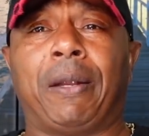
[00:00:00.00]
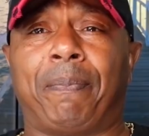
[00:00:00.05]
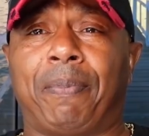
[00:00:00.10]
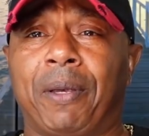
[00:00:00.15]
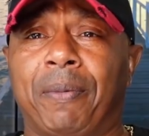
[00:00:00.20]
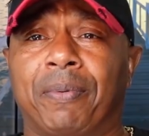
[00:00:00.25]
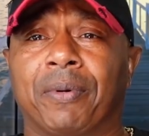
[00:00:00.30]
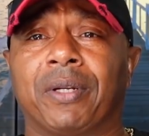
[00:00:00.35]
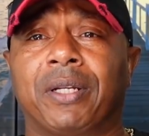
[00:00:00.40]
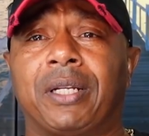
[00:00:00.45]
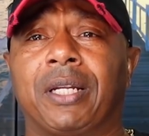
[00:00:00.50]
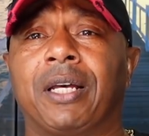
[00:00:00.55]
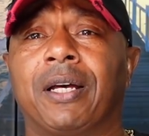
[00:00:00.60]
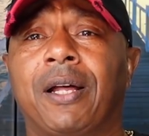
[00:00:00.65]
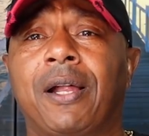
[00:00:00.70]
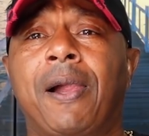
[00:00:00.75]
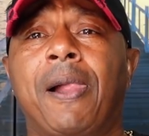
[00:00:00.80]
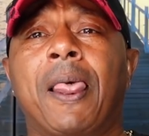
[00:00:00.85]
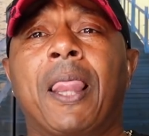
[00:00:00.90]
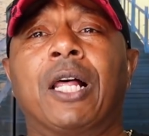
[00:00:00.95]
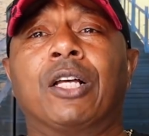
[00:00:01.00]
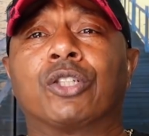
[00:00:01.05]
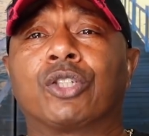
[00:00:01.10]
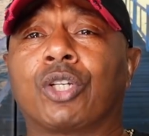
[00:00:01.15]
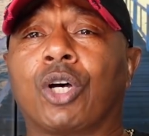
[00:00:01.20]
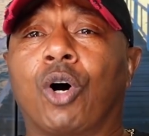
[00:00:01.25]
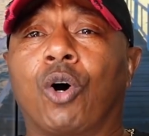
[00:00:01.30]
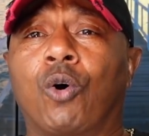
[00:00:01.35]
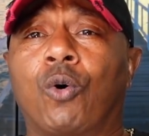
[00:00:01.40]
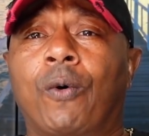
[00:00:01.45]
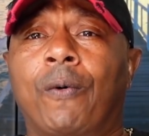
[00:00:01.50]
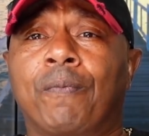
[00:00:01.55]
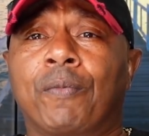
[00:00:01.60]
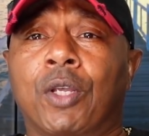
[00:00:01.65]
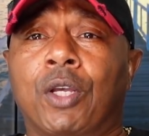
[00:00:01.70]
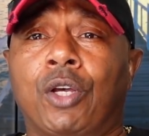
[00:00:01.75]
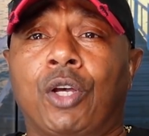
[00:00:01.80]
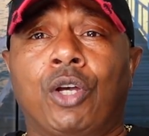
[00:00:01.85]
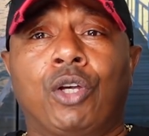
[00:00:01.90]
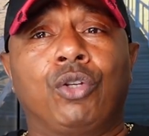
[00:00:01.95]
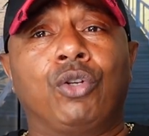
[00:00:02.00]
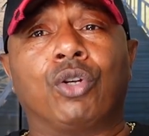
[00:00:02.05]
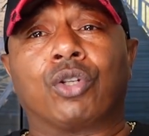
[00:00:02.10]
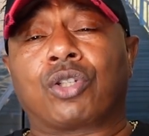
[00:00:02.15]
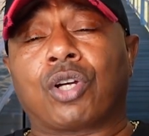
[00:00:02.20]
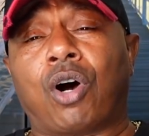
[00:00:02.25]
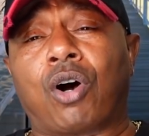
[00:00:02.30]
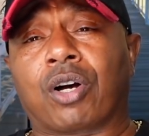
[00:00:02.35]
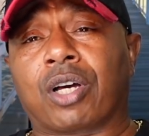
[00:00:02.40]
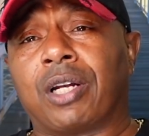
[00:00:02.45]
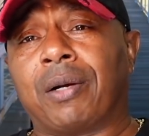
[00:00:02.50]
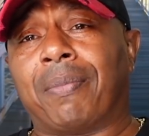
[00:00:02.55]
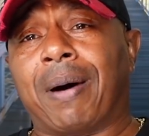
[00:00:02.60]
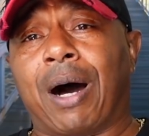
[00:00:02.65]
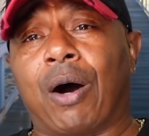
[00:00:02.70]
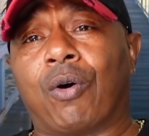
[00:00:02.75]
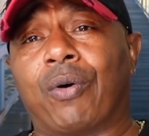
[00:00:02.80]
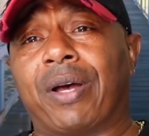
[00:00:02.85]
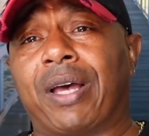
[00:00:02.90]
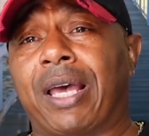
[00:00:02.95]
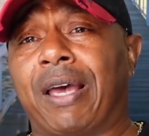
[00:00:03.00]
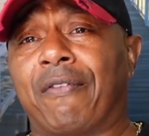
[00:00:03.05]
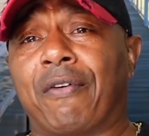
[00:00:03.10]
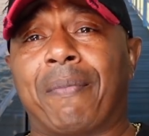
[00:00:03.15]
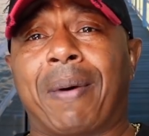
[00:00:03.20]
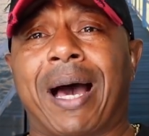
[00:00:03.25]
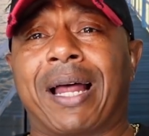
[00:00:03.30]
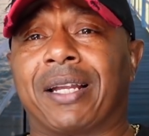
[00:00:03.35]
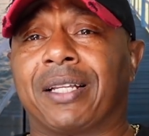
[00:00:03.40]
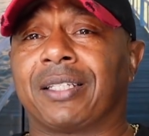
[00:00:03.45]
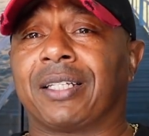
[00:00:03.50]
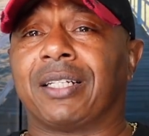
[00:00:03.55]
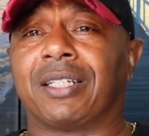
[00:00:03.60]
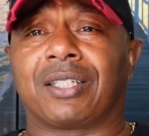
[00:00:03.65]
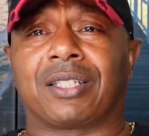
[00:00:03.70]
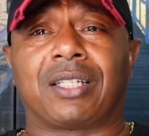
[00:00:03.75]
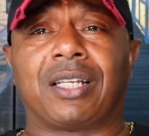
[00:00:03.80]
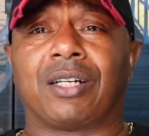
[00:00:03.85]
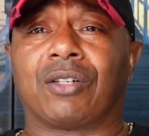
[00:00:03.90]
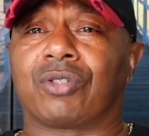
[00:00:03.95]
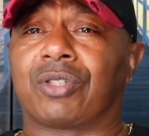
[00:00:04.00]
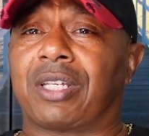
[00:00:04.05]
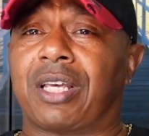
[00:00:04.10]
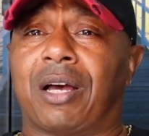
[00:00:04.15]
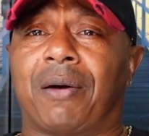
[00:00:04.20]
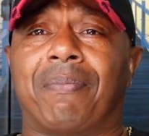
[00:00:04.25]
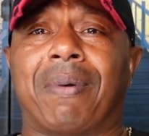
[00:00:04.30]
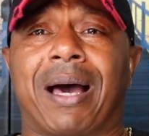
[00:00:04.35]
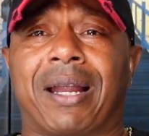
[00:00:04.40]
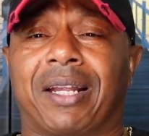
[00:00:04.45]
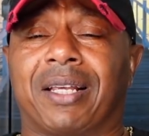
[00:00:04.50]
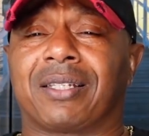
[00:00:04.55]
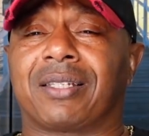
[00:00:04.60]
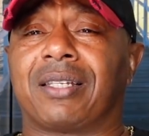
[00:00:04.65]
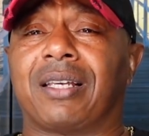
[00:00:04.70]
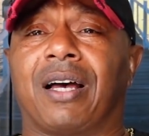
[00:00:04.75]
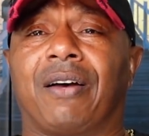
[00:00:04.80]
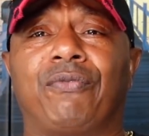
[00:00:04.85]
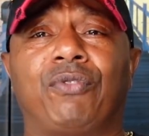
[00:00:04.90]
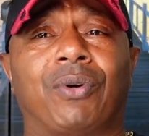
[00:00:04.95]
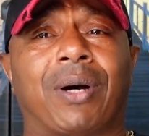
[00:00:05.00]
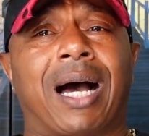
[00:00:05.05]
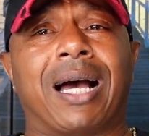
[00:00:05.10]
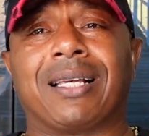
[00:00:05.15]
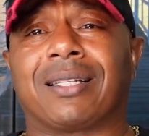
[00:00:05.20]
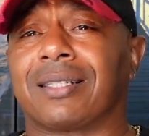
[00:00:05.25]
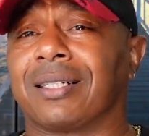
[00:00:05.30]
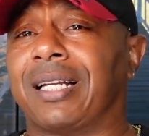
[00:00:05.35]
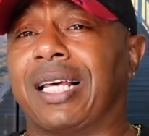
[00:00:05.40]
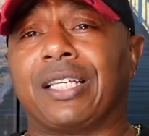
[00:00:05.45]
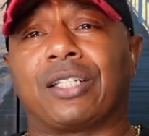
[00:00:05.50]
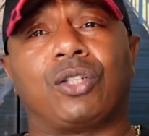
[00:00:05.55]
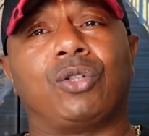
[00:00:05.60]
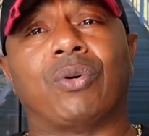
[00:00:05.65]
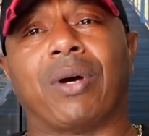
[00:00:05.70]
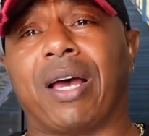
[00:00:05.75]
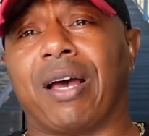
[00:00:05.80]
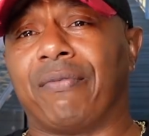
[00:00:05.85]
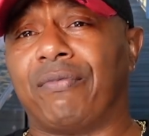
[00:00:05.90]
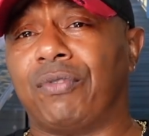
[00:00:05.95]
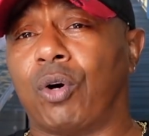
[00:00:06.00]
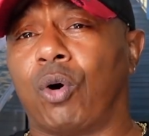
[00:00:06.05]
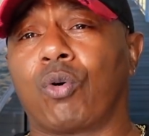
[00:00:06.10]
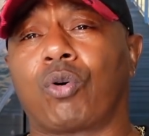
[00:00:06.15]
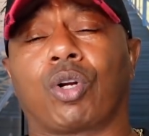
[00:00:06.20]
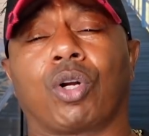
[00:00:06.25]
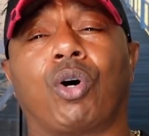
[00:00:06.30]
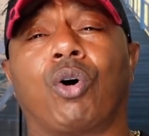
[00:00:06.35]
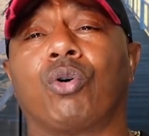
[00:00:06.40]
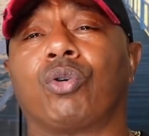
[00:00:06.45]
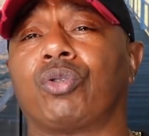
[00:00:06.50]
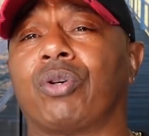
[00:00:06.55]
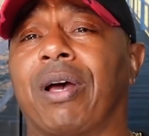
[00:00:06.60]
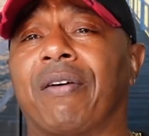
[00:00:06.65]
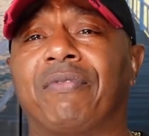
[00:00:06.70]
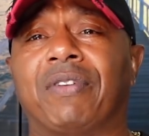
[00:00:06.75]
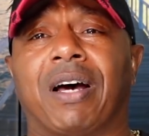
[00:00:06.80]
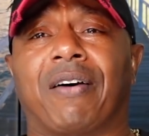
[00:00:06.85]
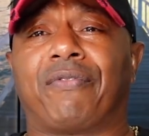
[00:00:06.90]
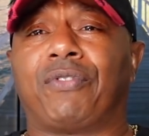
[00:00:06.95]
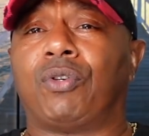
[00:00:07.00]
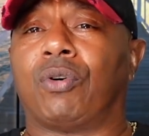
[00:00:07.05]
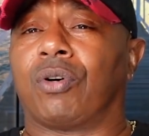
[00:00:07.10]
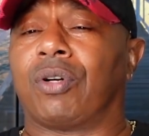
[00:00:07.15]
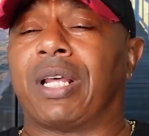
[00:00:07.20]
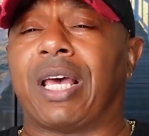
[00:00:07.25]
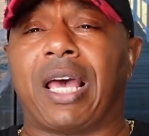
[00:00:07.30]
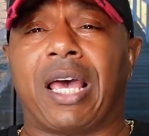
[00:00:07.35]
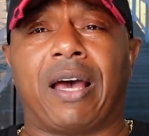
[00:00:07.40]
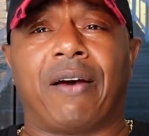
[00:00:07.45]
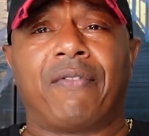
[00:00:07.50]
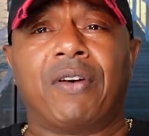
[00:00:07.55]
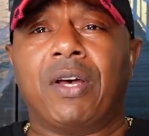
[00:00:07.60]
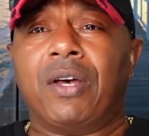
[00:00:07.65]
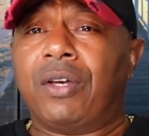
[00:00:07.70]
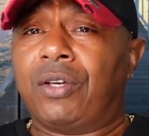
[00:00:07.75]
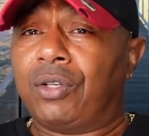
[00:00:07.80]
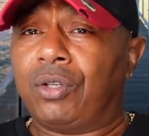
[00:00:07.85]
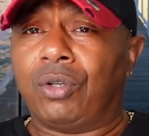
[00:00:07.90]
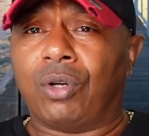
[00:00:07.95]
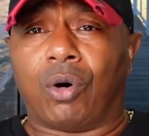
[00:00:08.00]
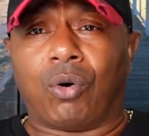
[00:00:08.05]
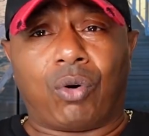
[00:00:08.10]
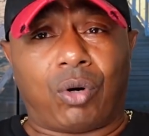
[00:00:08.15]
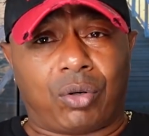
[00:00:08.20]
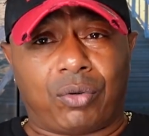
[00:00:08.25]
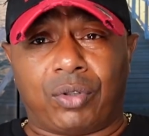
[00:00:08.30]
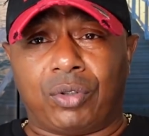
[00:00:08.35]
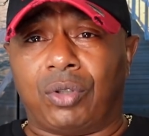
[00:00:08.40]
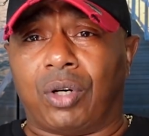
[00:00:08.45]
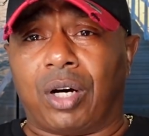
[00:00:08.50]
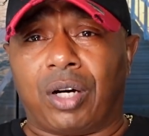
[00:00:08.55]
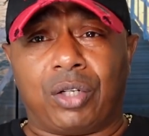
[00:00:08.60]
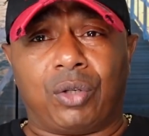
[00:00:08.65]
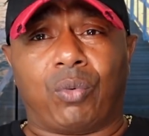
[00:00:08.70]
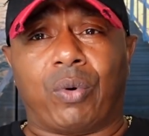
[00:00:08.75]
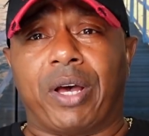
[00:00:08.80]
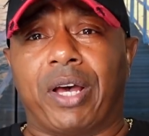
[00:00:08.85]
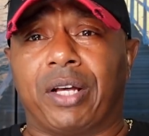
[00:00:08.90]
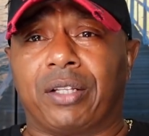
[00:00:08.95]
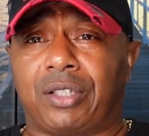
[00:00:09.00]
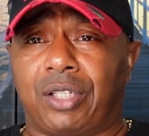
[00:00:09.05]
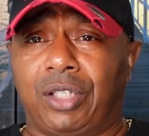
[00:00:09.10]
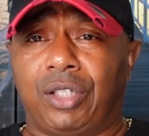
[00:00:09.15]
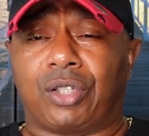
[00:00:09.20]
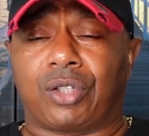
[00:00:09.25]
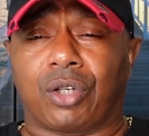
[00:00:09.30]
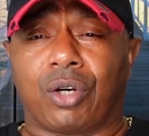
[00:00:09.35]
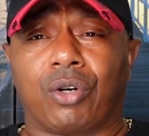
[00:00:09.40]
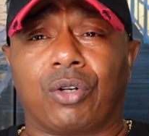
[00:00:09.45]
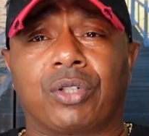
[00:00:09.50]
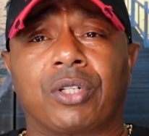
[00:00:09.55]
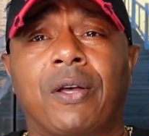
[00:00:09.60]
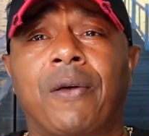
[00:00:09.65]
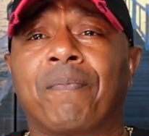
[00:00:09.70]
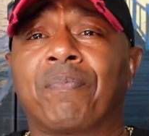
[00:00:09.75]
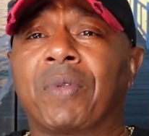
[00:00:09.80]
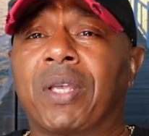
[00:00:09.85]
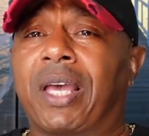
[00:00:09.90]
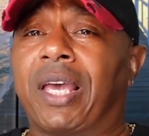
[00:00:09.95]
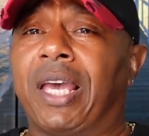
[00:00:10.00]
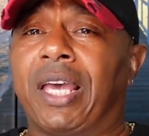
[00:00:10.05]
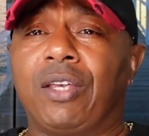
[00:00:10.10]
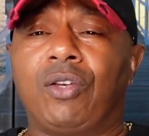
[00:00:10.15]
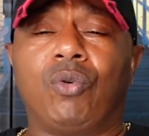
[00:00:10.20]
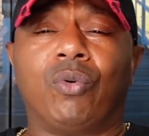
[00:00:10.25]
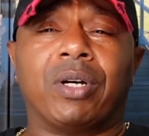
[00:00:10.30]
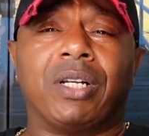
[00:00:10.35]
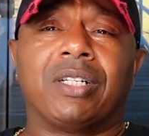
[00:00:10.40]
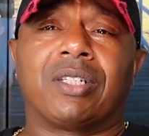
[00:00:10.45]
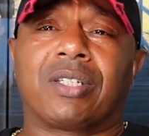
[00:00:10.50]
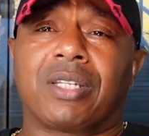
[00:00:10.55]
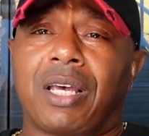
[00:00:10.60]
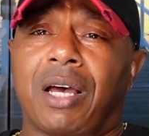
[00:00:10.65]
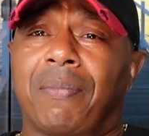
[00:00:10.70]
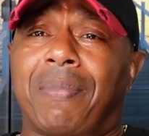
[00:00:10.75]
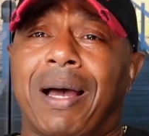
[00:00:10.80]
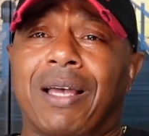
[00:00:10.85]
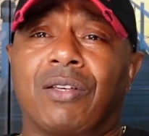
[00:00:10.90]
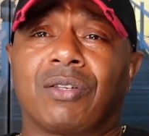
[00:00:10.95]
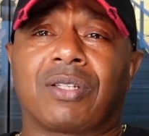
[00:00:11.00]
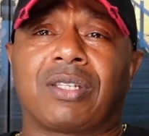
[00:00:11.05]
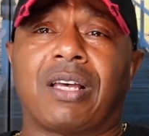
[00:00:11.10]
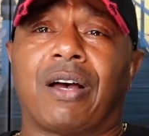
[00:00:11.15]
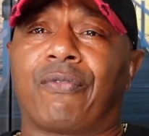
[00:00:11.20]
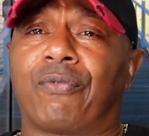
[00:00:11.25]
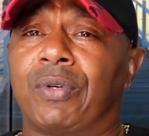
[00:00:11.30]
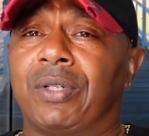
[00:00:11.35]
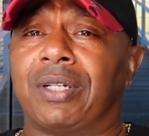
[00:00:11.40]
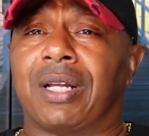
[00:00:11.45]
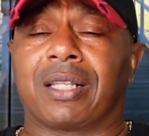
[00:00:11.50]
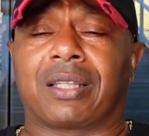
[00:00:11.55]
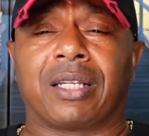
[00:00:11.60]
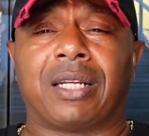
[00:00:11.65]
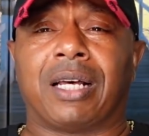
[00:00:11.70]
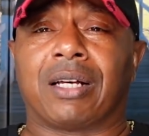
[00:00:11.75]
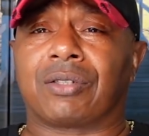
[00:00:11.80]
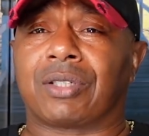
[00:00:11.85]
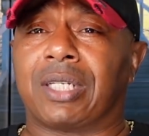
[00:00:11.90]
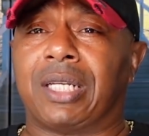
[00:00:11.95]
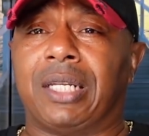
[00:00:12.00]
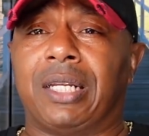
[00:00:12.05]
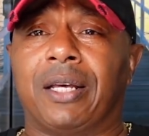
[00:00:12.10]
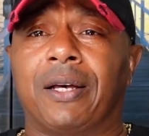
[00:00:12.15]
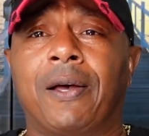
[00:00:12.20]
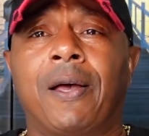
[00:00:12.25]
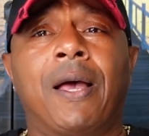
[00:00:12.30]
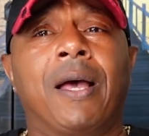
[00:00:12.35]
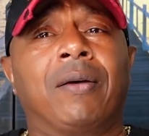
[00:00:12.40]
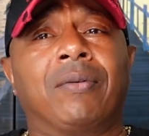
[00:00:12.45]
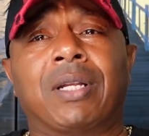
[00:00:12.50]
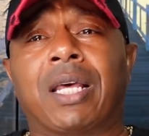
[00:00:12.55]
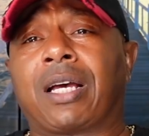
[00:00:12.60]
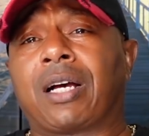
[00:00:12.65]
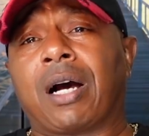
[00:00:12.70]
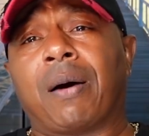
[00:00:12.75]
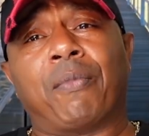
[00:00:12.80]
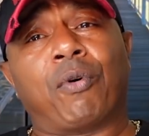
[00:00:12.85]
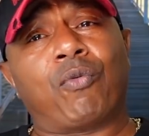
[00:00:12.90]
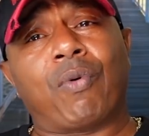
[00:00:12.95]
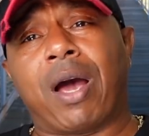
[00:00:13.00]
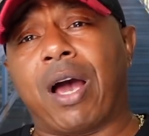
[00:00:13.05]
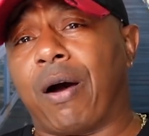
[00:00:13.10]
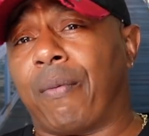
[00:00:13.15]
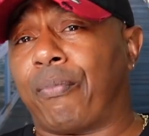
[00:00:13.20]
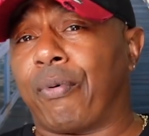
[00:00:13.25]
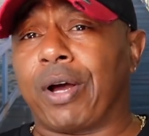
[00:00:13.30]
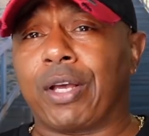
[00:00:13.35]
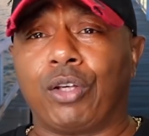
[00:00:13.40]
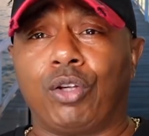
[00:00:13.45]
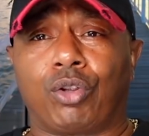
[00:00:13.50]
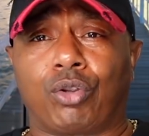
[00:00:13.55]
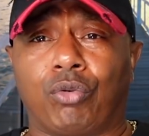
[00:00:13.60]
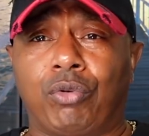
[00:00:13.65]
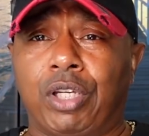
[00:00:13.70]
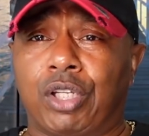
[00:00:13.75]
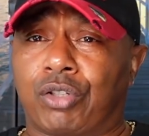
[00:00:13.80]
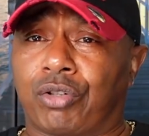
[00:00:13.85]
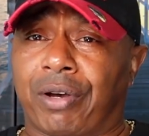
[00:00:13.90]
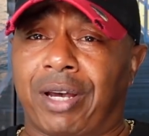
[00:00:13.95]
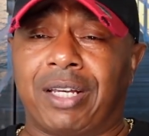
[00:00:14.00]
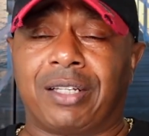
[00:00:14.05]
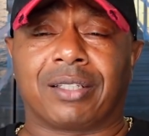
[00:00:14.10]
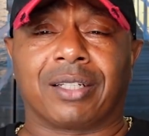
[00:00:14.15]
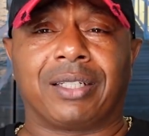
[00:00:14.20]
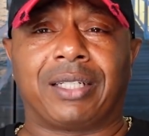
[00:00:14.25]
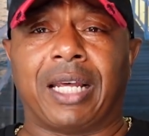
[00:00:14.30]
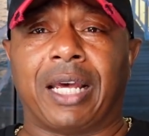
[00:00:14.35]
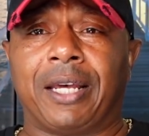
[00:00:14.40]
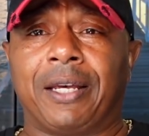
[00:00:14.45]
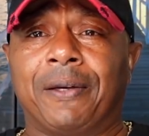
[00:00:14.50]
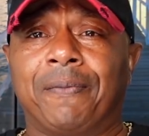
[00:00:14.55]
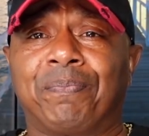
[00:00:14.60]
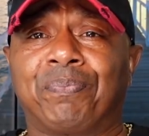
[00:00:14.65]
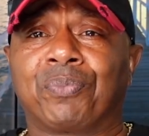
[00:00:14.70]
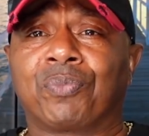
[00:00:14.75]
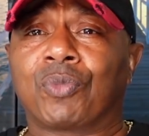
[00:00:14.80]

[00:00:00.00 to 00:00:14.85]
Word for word: people in there. So you're talking about everybody's in a single cell by themselves. You isolation. You have no clothes. You have nothing. You only have, you know, your underwear, T-shirts, and you in the cell by yourself with nothing else in there. They come around, bring you 3 trays a day.